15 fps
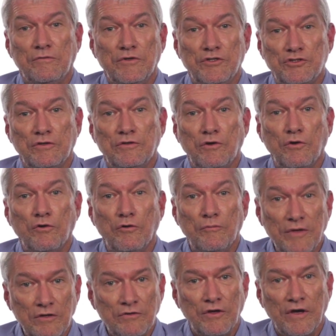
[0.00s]
we should call
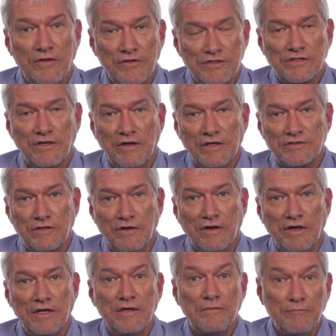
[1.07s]
Bill Nye the science
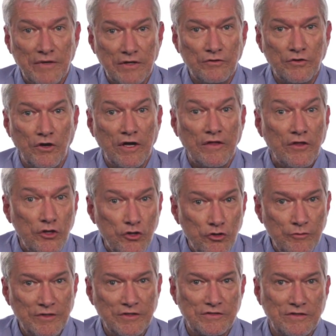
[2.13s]
guy, Bill Nye the
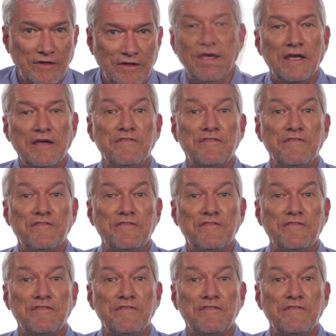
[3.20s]
humanist guy.